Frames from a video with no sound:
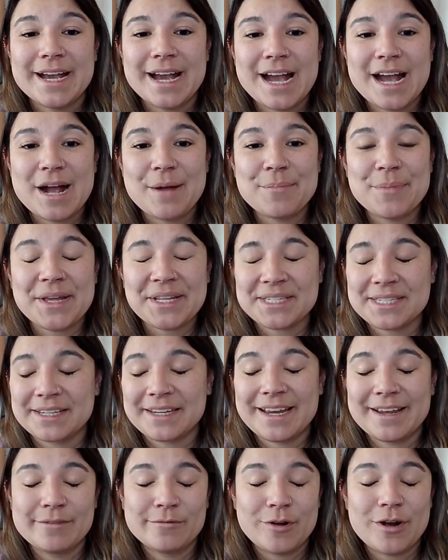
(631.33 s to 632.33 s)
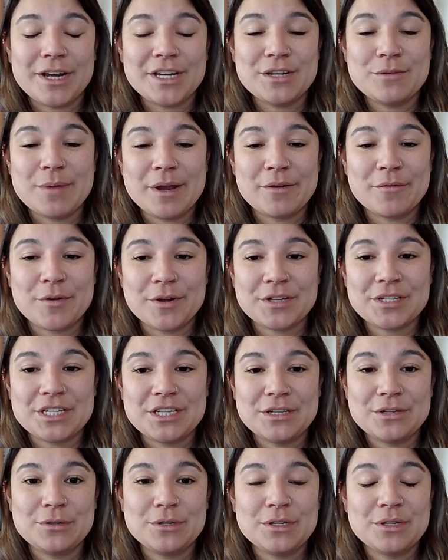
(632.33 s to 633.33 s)
That's again why you might want
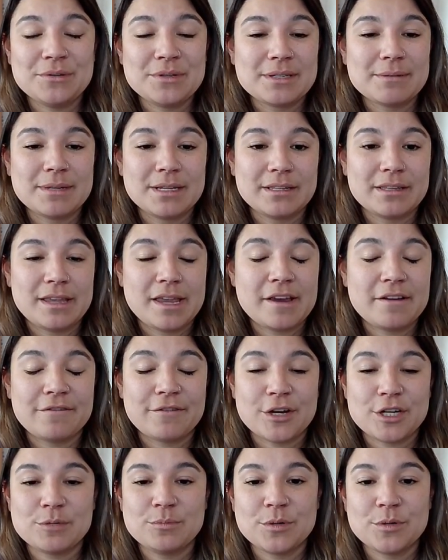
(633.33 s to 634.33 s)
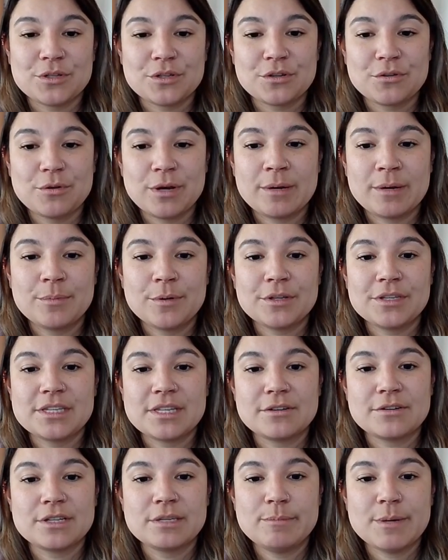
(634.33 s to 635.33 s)
to use something like FreshBooks or QuickBooks.
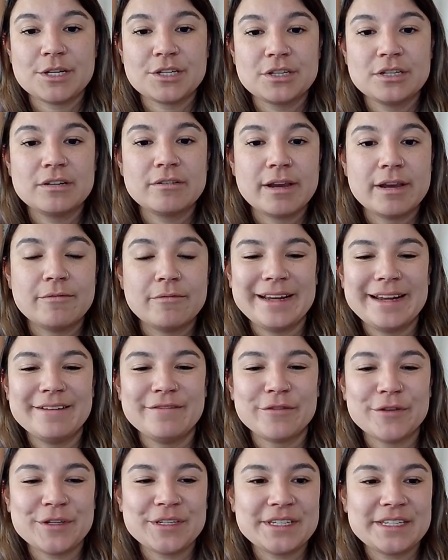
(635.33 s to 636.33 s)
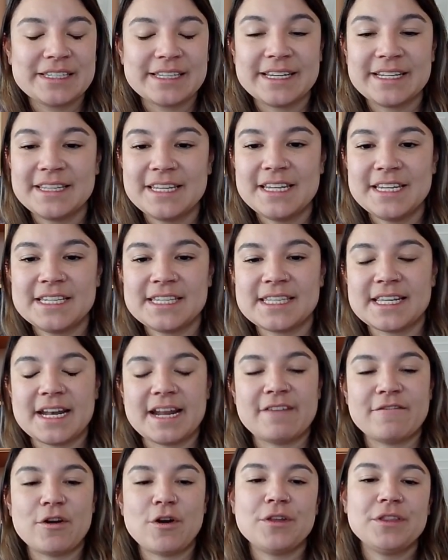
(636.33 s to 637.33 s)
They're especially great with invoices like these that
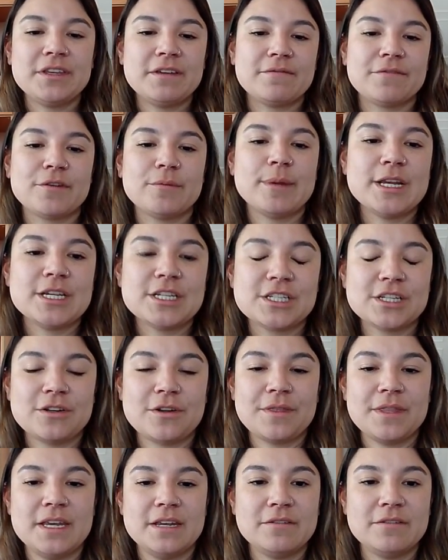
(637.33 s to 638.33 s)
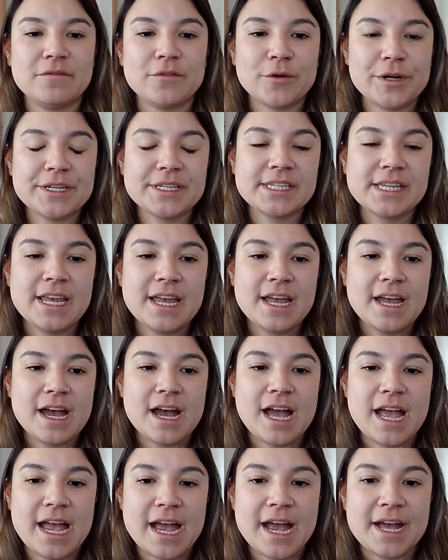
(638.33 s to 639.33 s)
have all the information on the invoice,
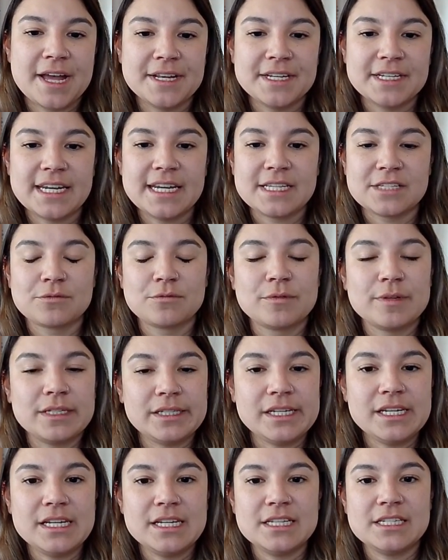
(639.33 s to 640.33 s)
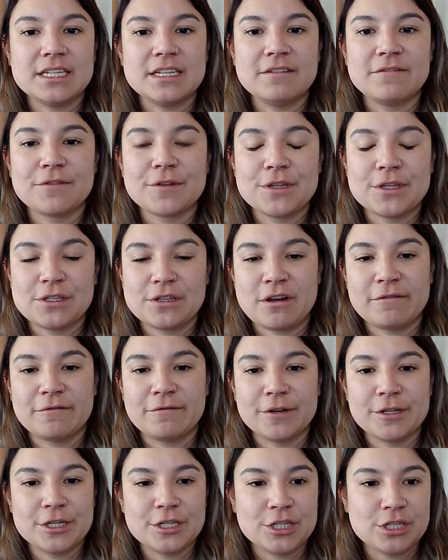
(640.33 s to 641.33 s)
and it's really easy for the
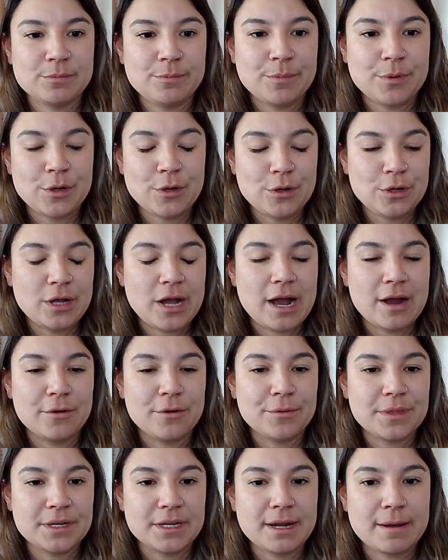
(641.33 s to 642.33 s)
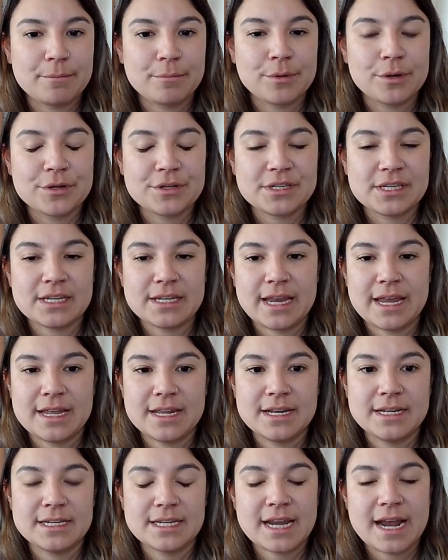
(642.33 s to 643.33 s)
software to just pull out the numbers
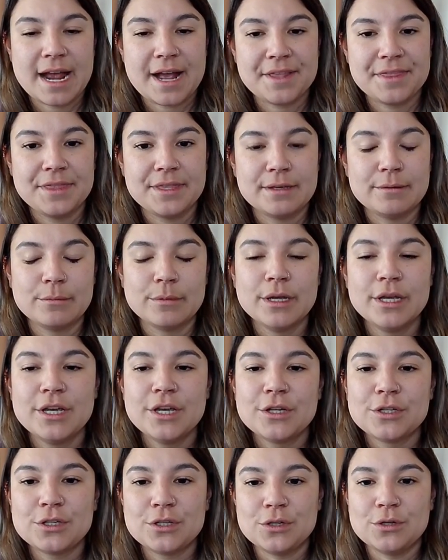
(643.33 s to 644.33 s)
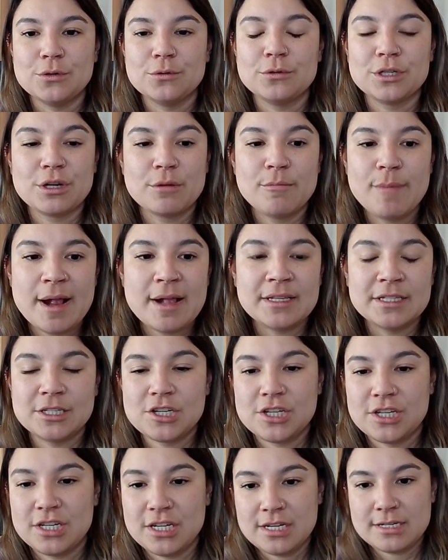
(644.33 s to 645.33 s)
and add them to your balance
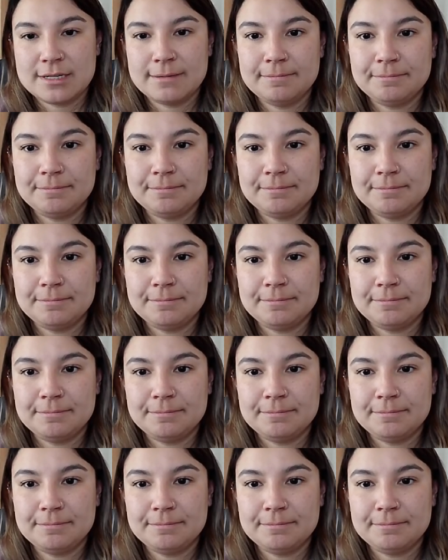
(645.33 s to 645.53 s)
sheet.